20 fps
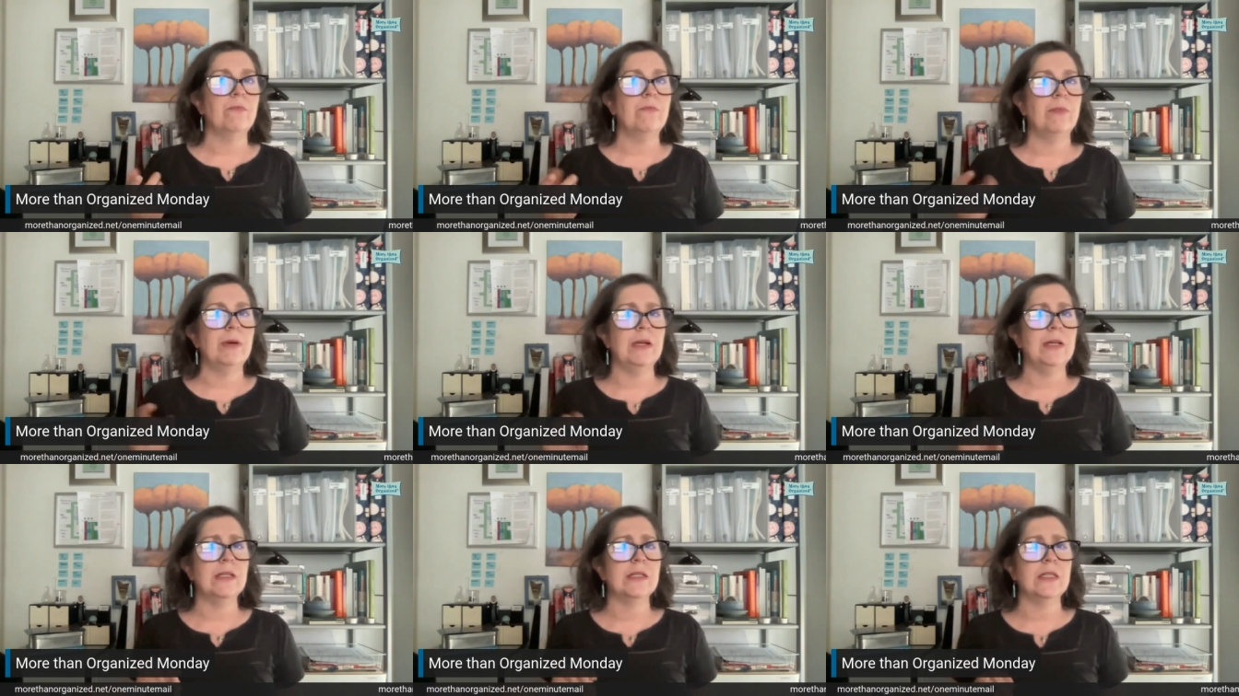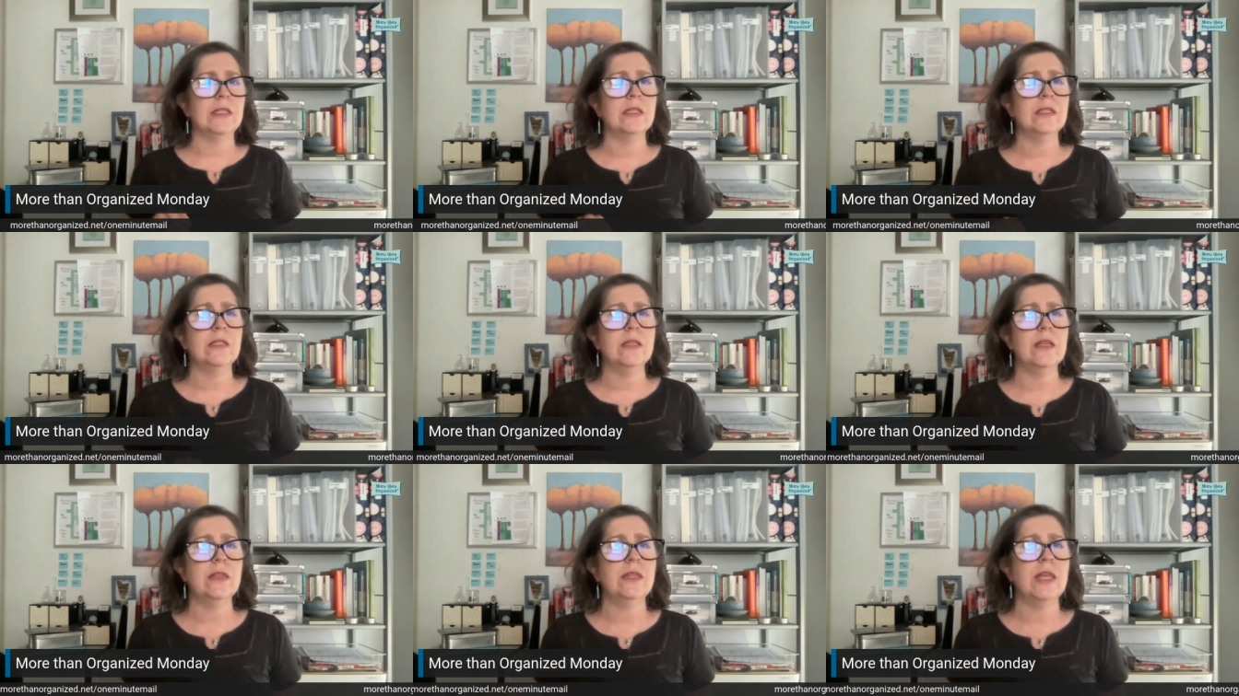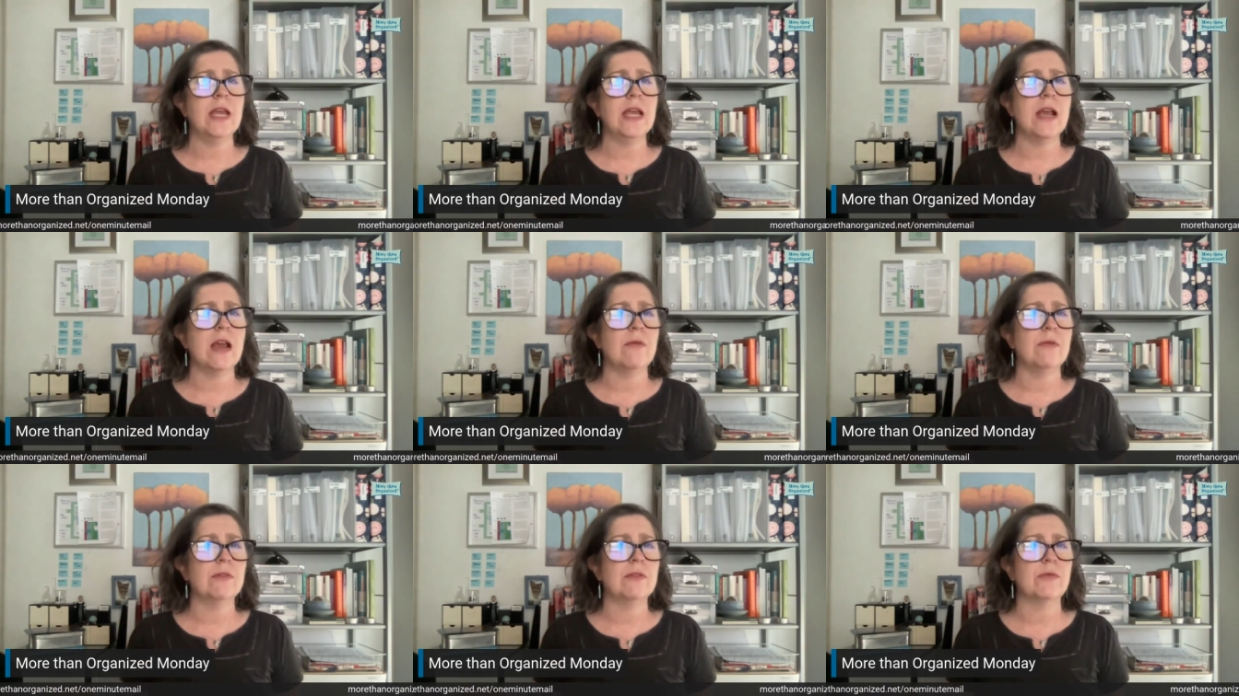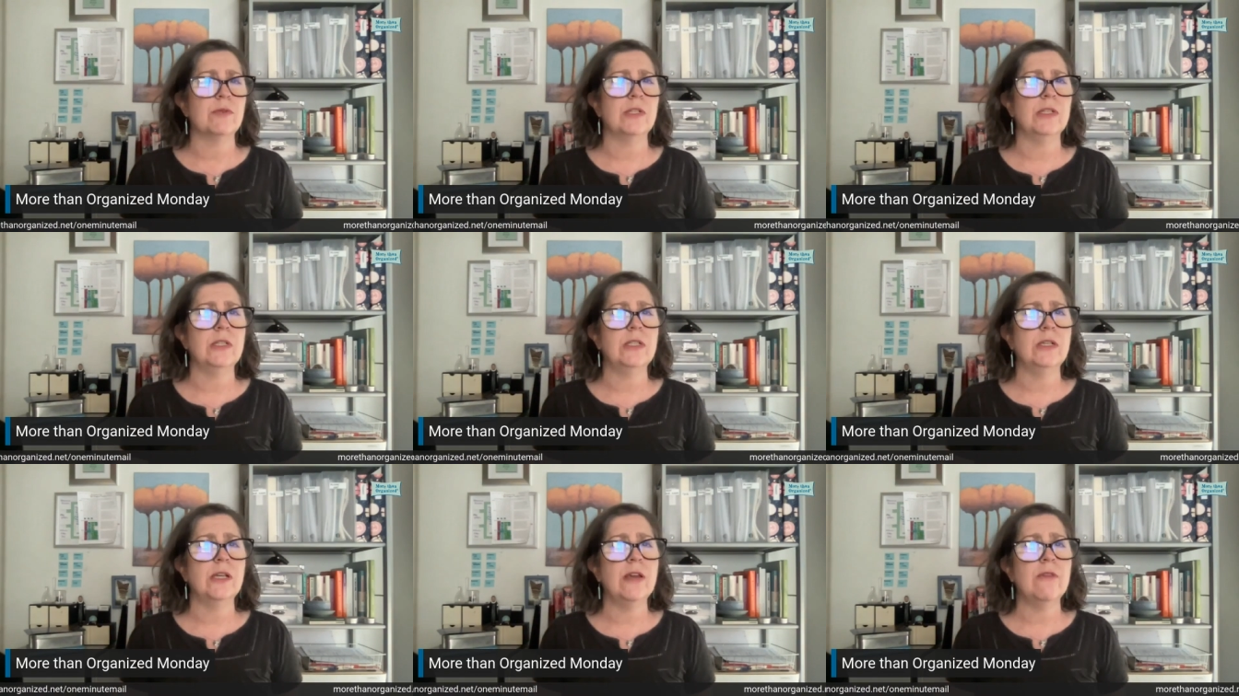but is this the thing I was
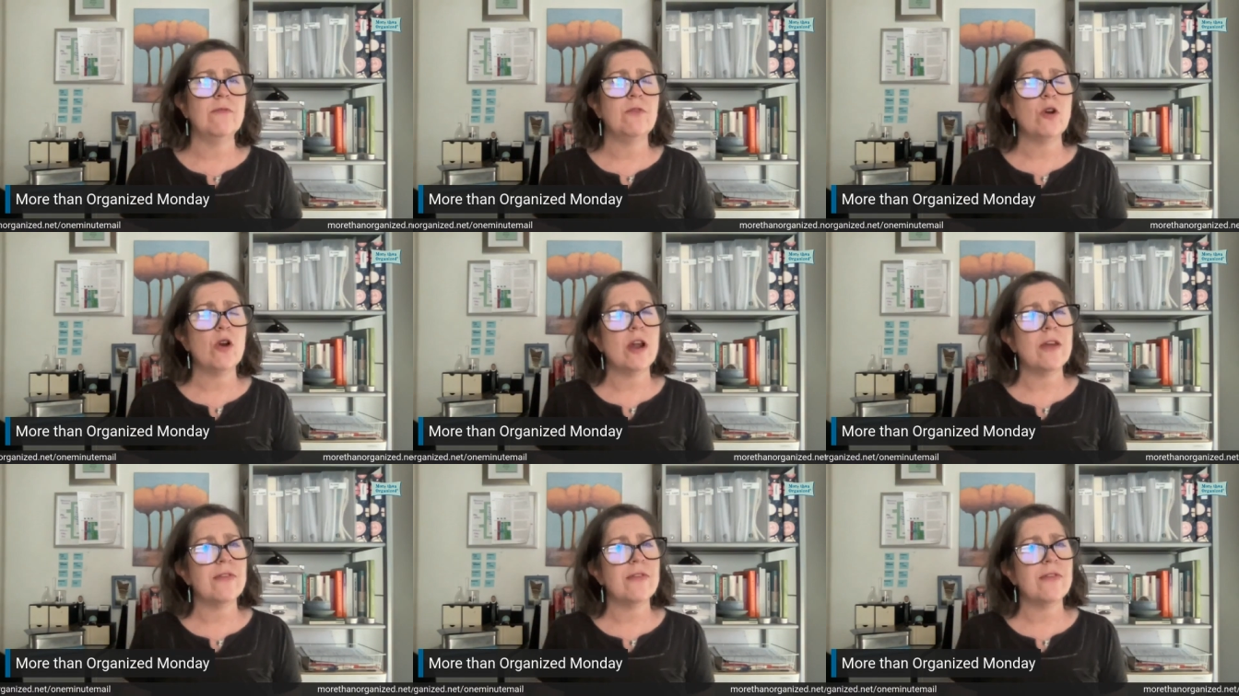really looking for?